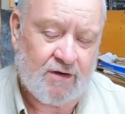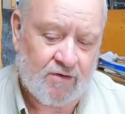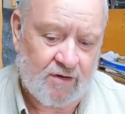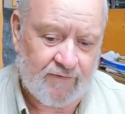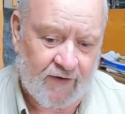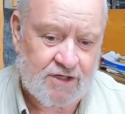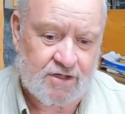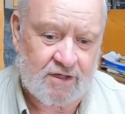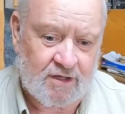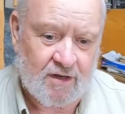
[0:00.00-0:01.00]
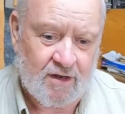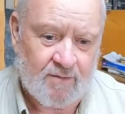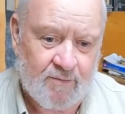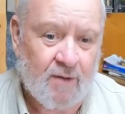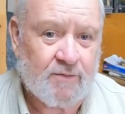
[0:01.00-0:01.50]
You could eventually
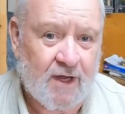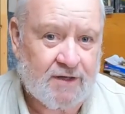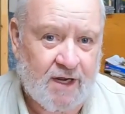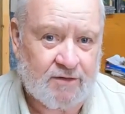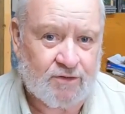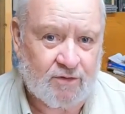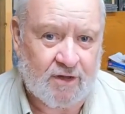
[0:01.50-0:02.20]
pump that down so